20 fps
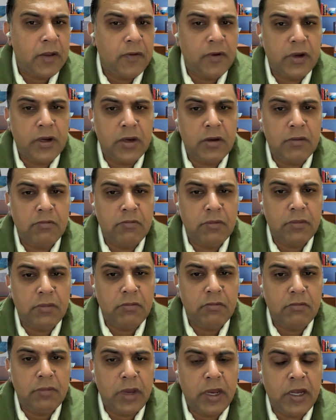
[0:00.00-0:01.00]
even
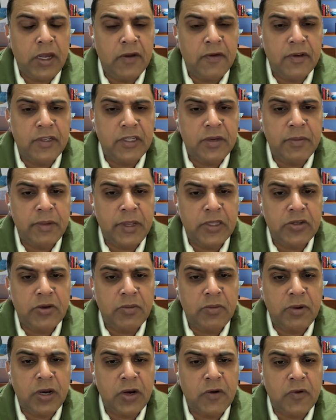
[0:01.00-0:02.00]
intervention based
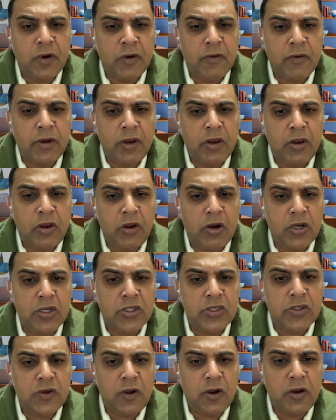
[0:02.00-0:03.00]
on blood work will not
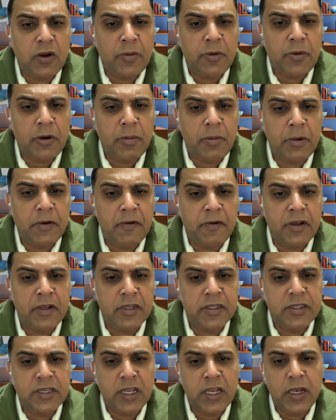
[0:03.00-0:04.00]
solve your problem. It will
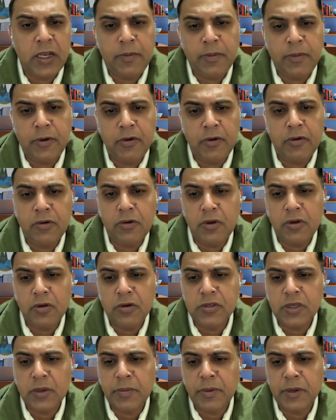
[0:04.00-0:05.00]
just help you,
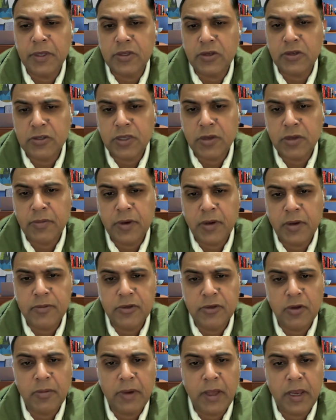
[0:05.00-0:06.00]
suppress your
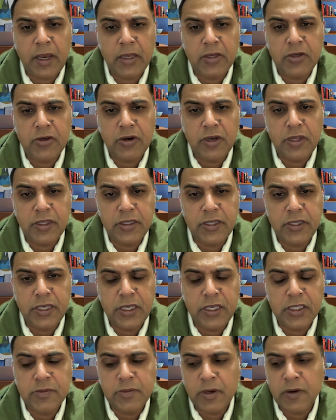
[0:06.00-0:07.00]
symptoms or manage your
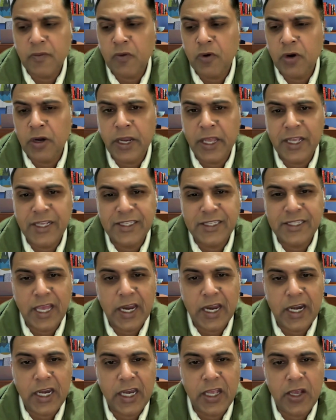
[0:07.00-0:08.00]
disease. But what
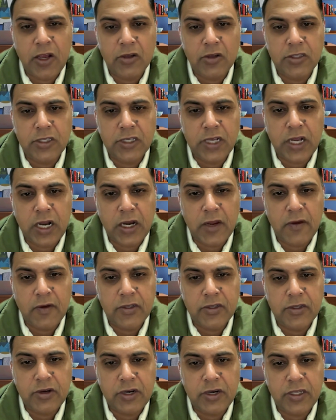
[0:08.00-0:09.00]
exactly causes
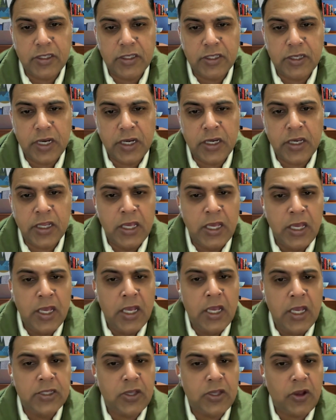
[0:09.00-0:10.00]
cardiovascular disease, right?
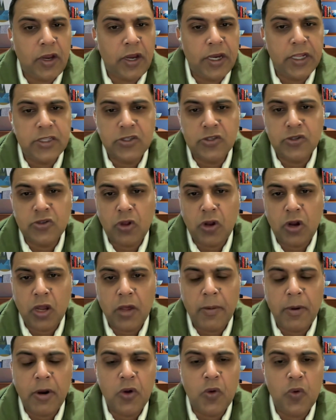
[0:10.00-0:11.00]
So it is
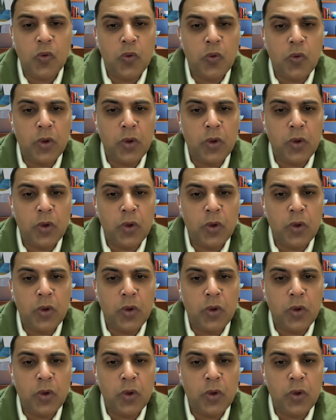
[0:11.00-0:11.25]
not about,